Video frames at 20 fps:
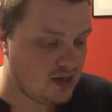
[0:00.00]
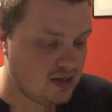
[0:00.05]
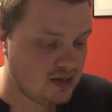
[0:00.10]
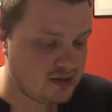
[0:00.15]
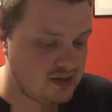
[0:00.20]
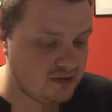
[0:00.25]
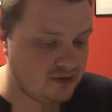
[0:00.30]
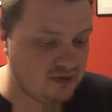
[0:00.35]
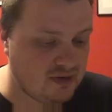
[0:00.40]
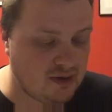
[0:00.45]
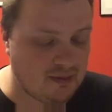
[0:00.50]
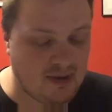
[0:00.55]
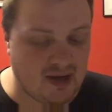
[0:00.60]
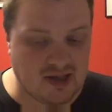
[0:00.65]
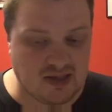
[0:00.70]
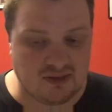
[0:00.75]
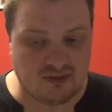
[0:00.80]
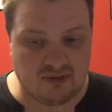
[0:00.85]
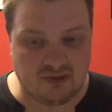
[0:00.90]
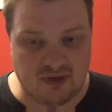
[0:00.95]
different
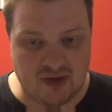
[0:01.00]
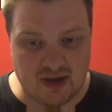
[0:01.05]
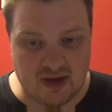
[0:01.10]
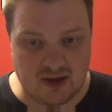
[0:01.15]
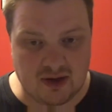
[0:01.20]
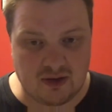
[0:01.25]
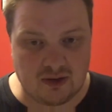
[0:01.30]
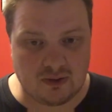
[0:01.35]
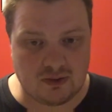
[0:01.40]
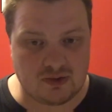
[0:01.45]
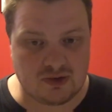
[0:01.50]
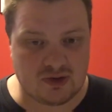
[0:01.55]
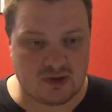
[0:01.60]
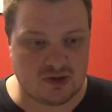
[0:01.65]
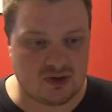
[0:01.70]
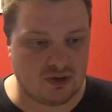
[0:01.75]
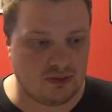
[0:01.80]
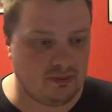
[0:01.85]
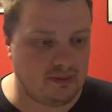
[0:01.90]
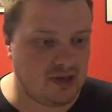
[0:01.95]
amazing vehicles to
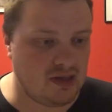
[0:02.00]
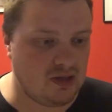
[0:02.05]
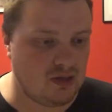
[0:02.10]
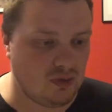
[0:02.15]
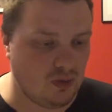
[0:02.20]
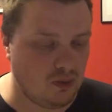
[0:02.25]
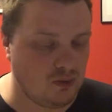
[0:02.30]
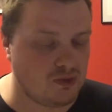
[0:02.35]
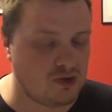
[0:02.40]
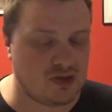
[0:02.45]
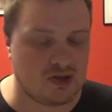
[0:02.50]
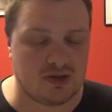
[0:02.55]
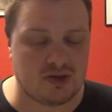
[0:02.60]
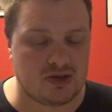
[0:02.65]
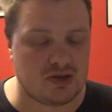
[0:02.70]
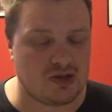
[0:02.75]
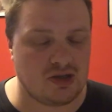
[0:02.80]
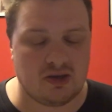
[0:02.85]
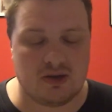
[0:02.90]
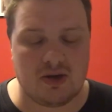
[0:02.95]
zombie launchers
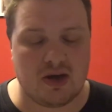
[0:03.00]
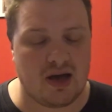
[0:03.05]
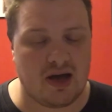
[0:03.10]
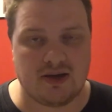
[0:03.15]
to...